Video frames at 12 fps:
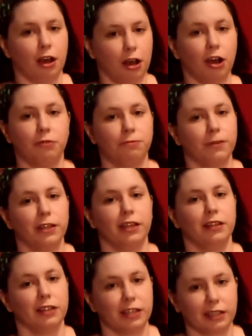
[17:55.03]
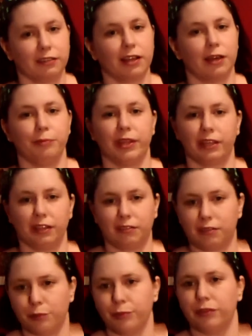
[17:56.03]
hopefully the next time they
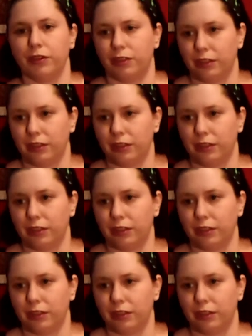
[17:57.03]
get some of the